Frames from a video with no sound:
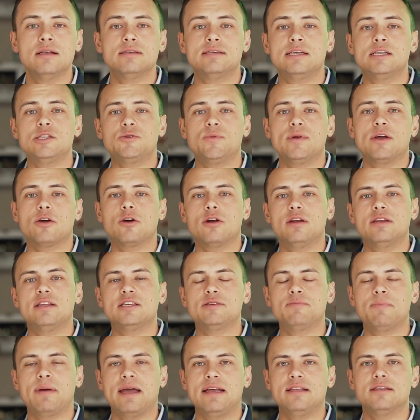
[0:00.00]
Since we're going to
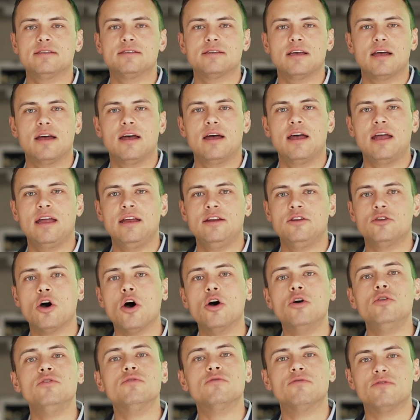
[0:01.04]
dispense a
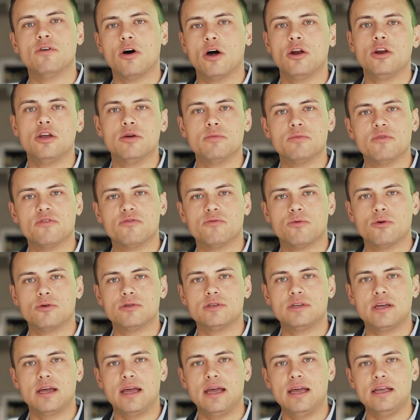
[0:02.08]
known volume of
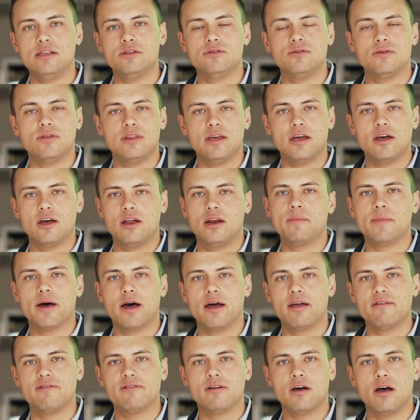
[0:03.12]
water into the
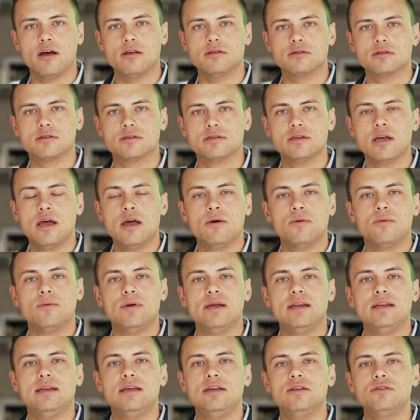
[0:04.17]
Erlenmeyer flasks,
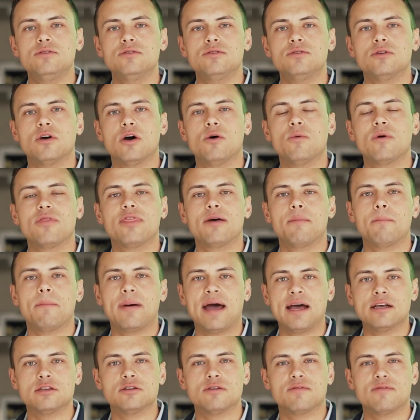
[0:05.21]
we need to know what the
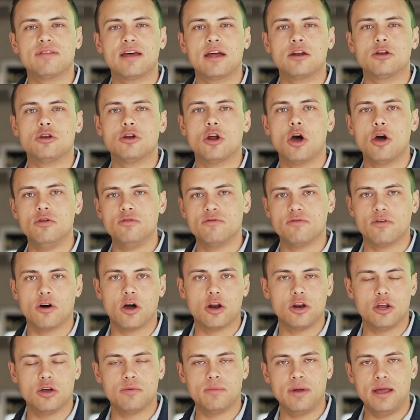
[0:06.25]
mass of that known
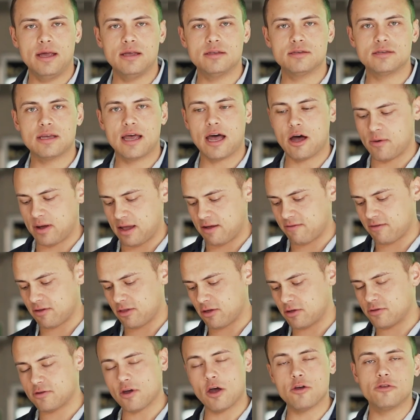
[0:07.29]
volume is. However,
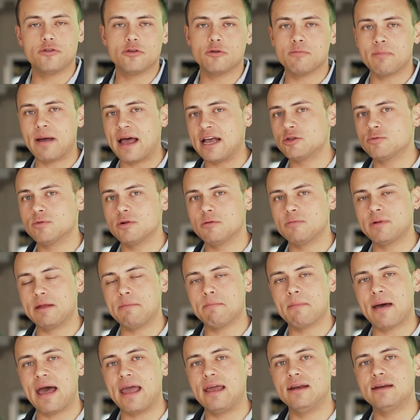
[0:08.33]
the total mass will be
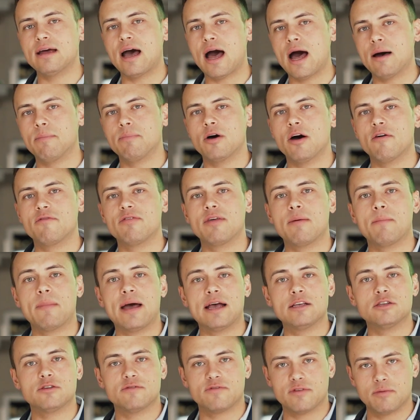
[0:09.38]
made up of the
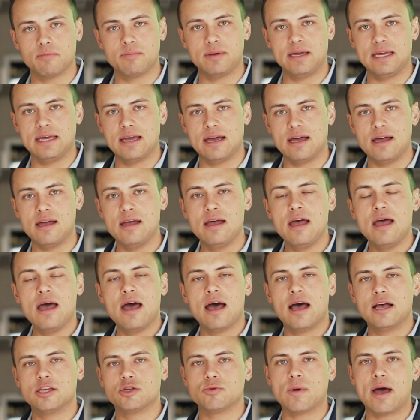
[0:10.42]
mass of the beaker
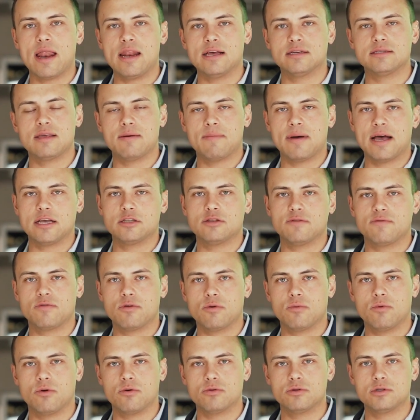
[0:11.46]
as well as the mass of
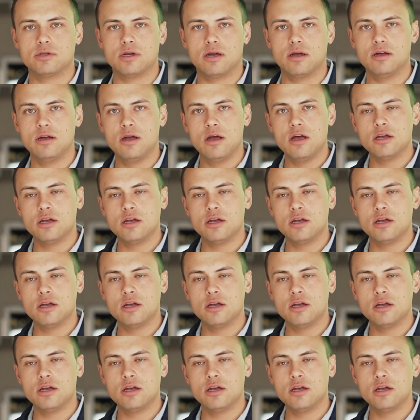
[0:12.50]
the water.